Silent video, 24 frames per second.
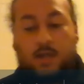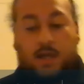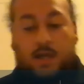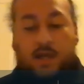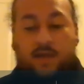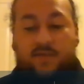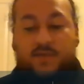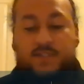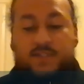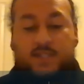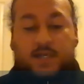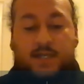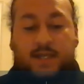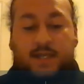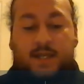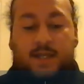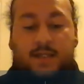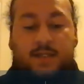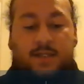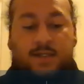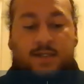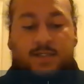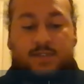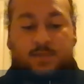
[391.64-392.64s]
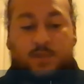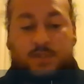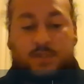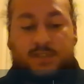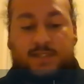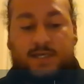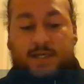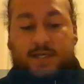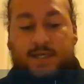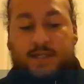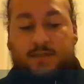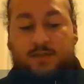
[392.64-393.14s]
I haven't done anything
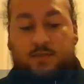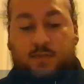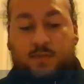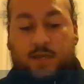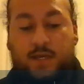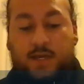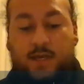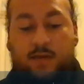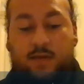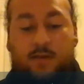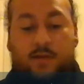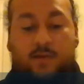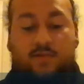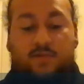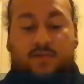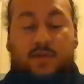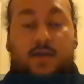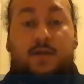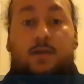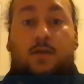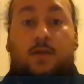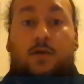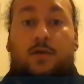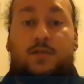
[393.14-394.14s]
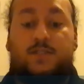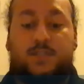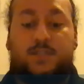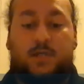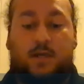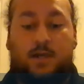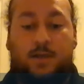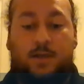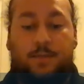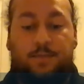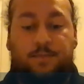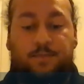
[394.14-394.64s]
spontaneous with my hair in a very long
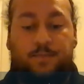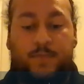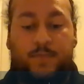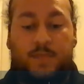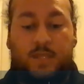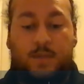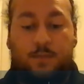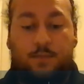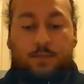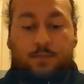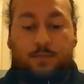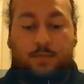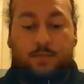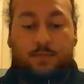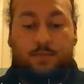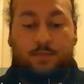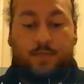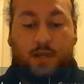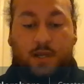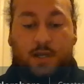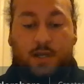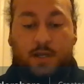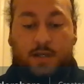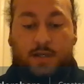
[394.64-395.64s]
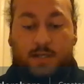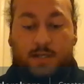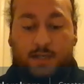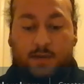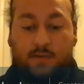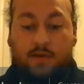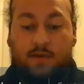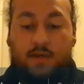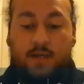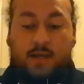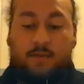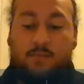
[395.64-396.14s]
time, but
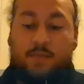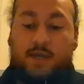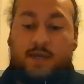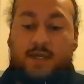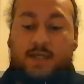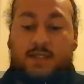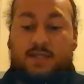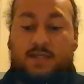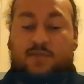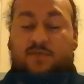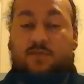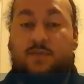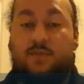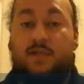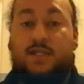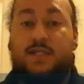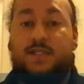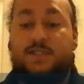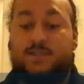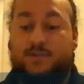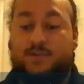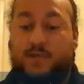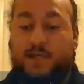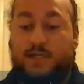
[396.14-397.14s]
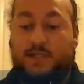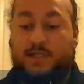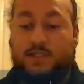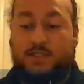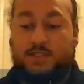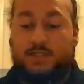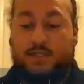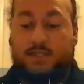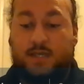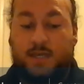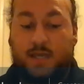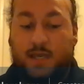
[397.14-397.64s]
here I am making the familiar strange,
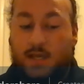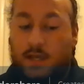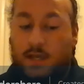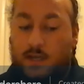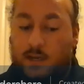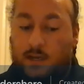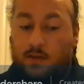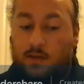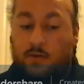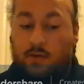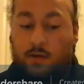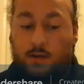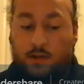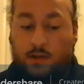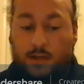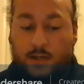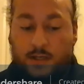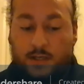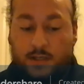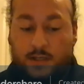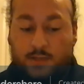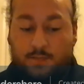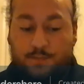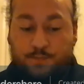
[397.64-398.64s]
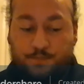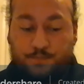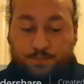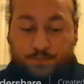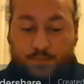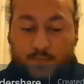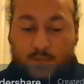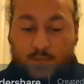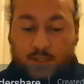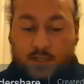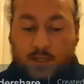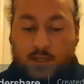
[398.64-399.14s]
and I quite like it.
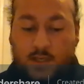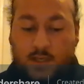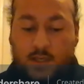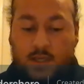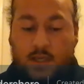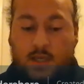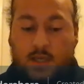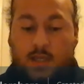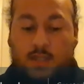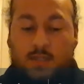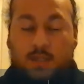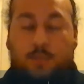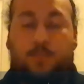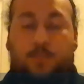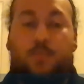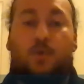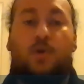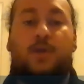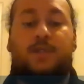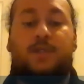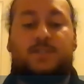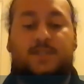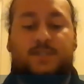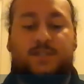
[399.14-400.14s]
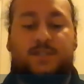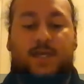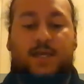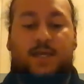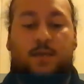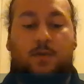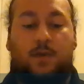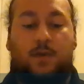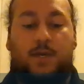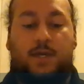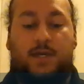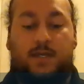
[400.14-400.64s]
The point to
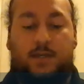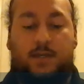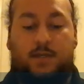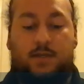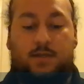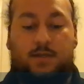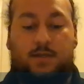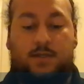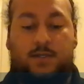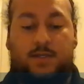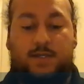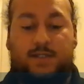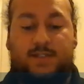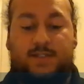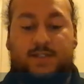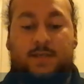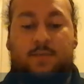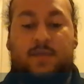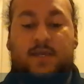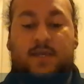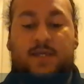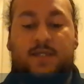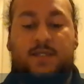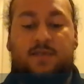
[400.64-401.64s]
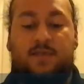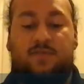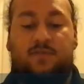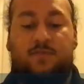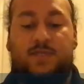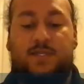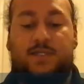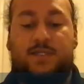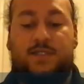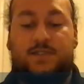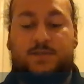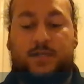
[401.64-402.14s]
take away here is that making the
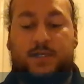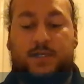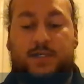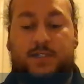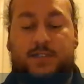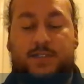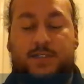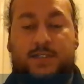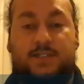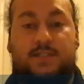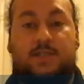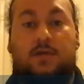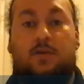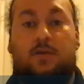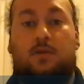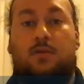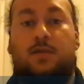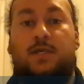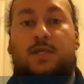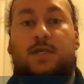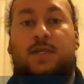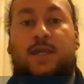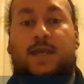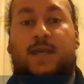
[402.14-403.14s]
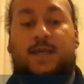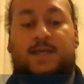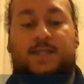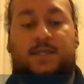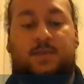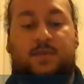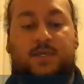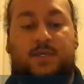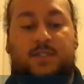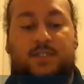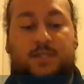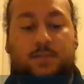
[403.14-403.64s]
familiar strange is not only an
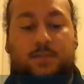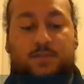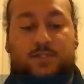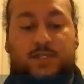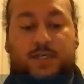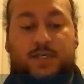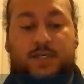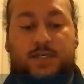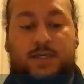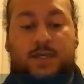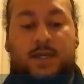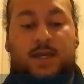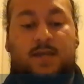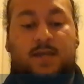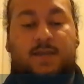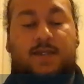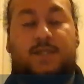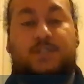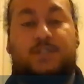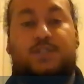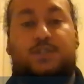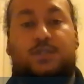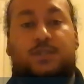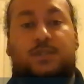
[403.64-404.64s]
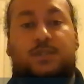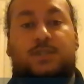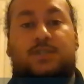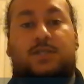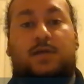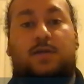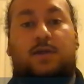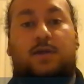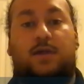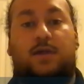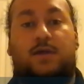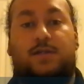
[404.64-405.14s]
academic subject as students
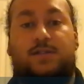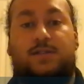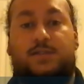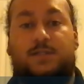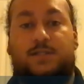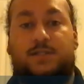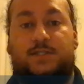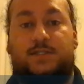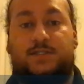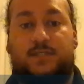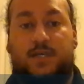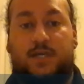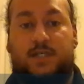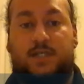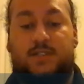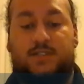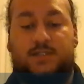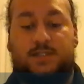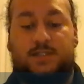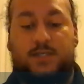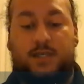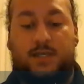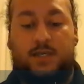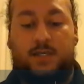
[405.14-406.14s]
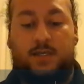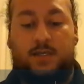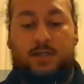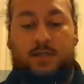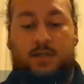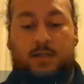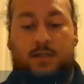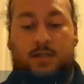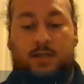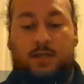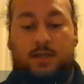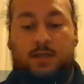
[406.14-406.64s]
are asked to discuss
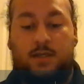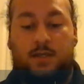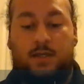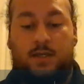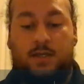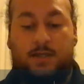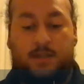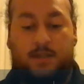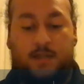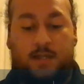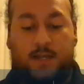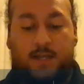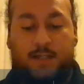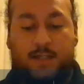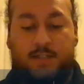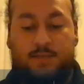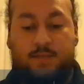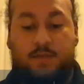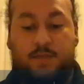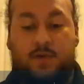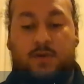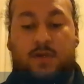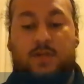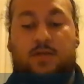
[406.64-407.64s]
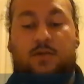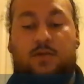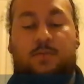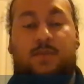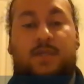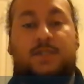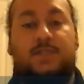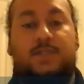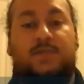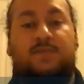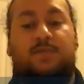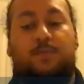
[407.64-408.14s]
in class, but rather a
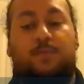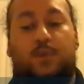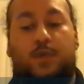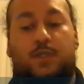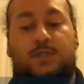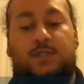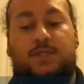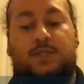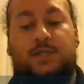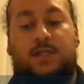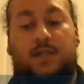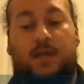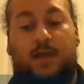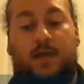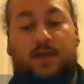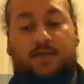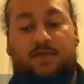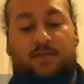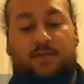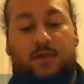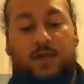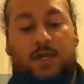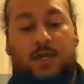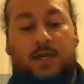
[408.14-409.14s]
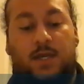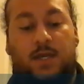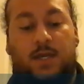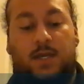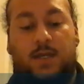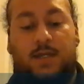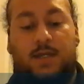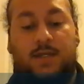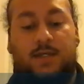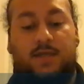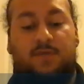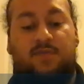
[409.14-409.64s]
means of approaching life
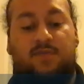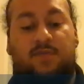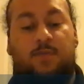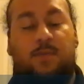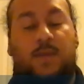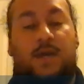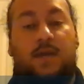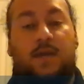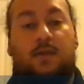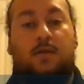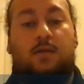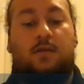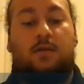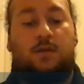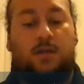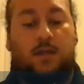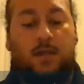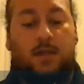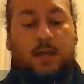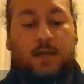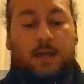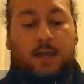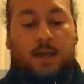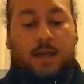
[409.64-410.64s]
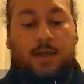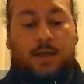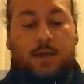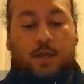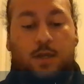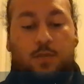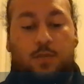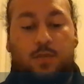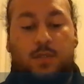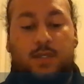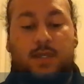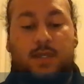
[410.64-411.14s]
in a different manner and
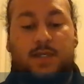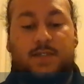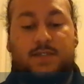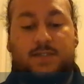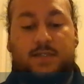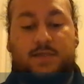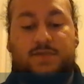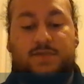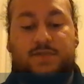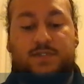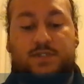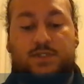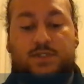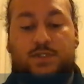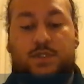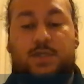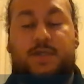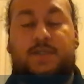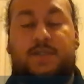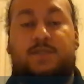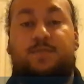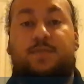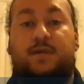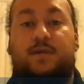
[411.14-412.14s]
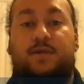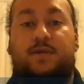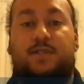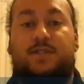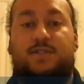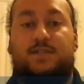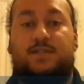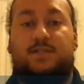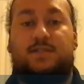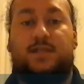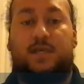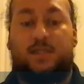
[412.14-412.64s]
opening ourselves to new
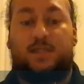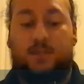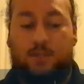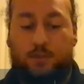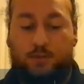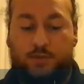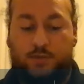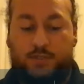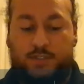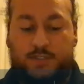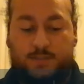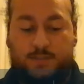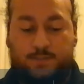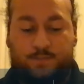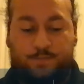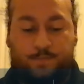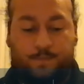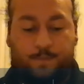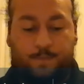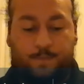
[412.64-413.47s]
experiences and thoughts.